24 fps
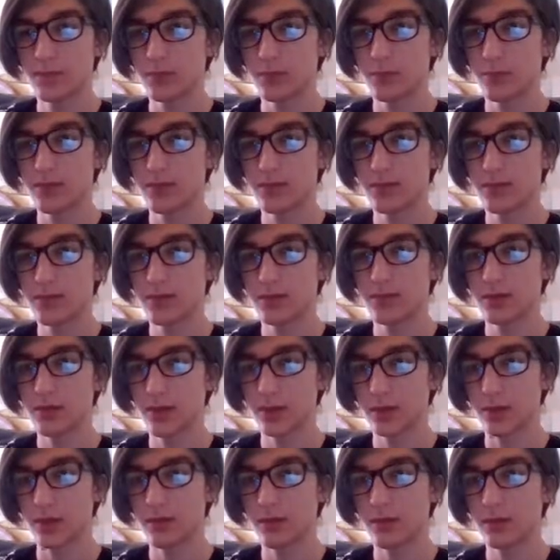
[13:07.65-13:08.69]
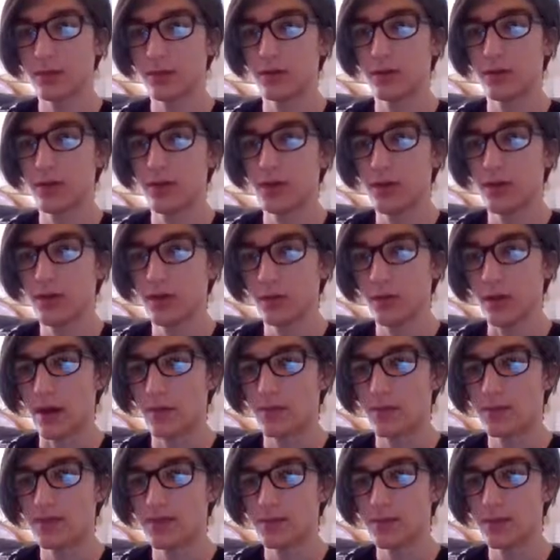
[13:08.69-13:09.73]
Poison? Okay, cool.
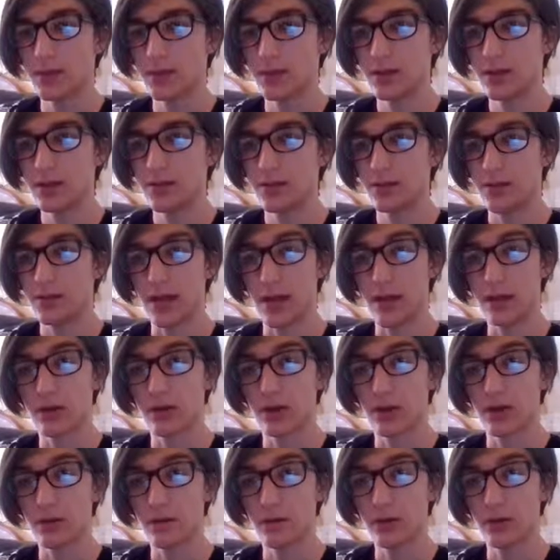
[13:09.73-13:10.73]
Rapid Spin, knockoff.